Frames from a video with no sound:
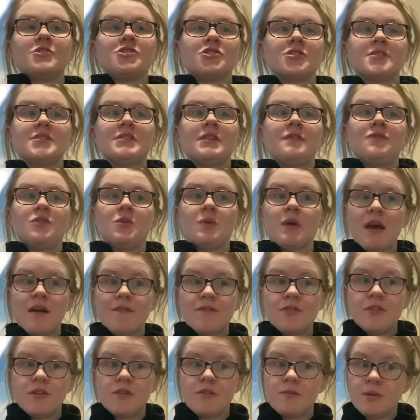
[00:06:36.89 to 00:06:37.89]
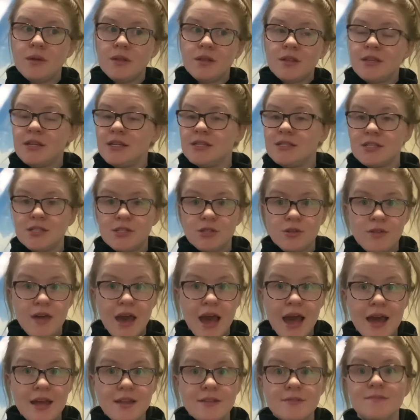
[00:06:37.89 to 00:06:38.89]
Just if you have the ability to do
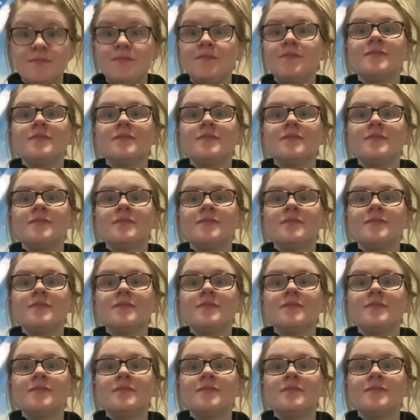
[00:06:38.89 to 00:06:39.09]
that,